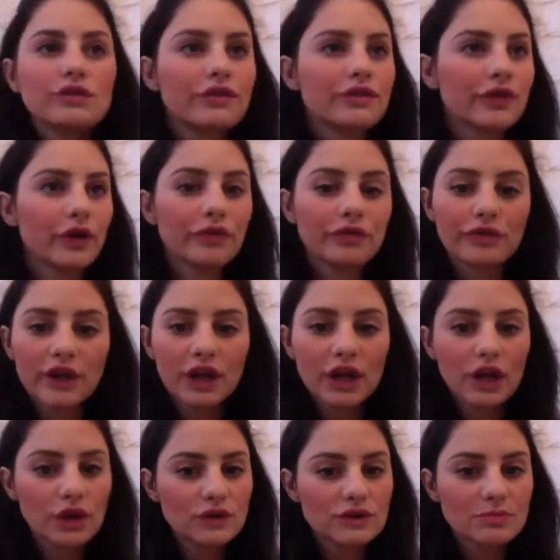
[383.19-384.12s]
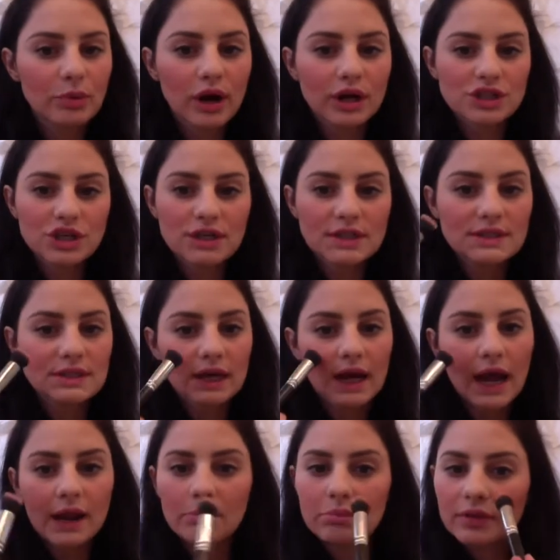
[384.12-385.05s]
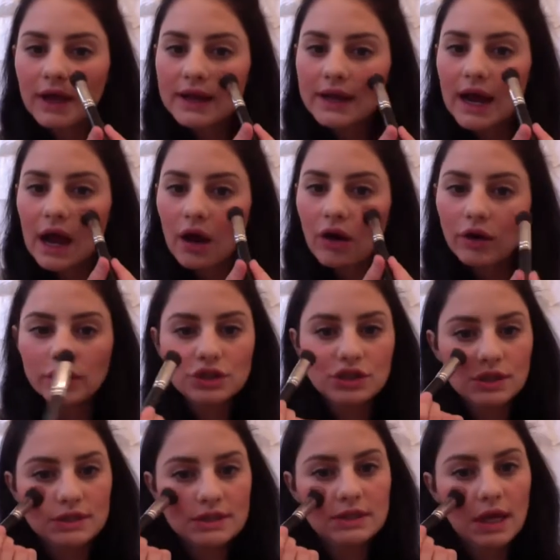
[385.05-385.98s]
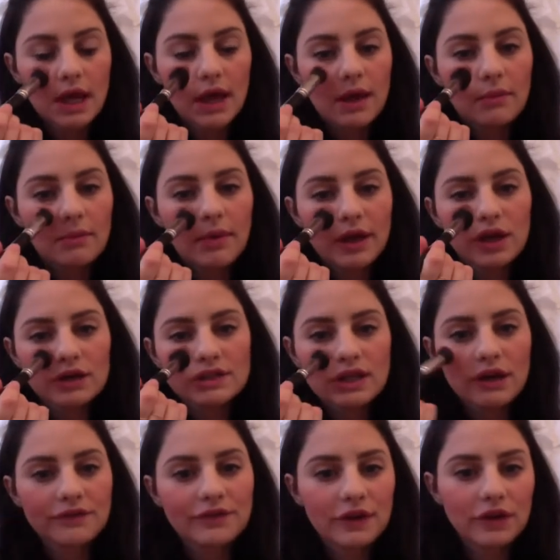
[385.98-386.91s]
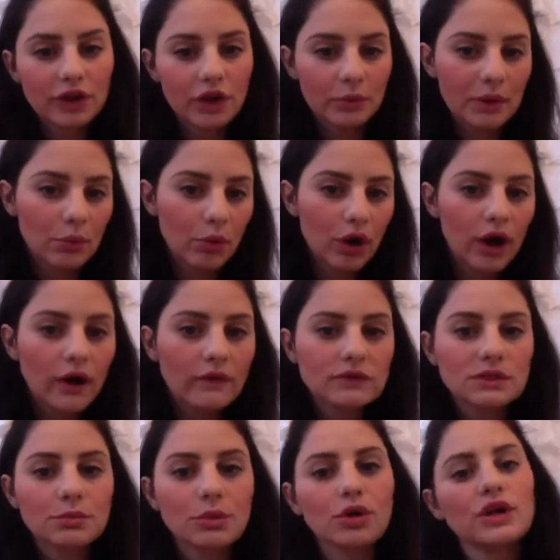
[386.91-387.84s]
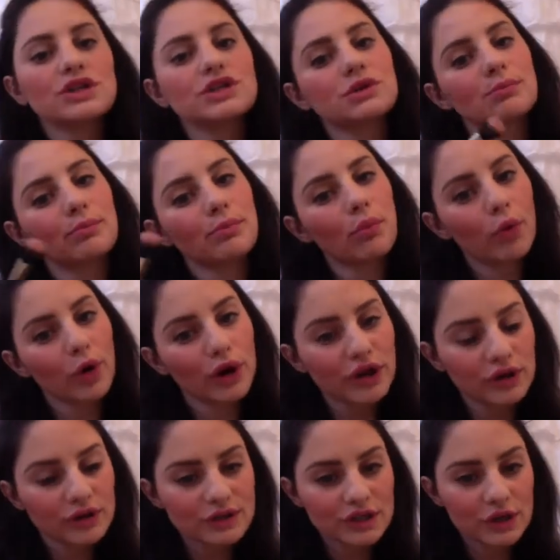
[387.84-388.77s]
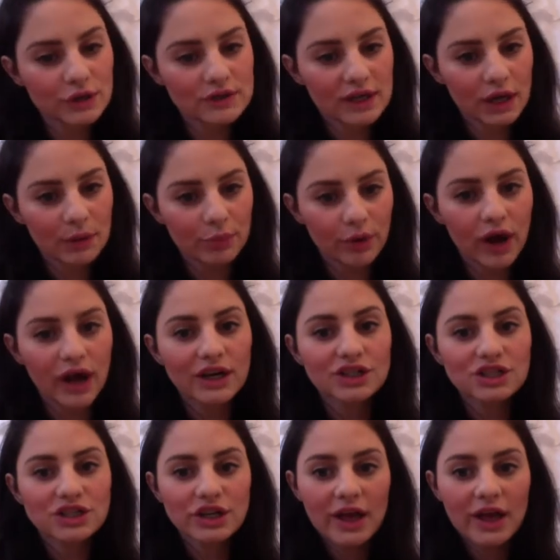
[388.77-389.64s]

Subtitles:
feel free to use brushes to kind of blend out or just make yourself feel a little bit more comfortable because you're more used to using a brush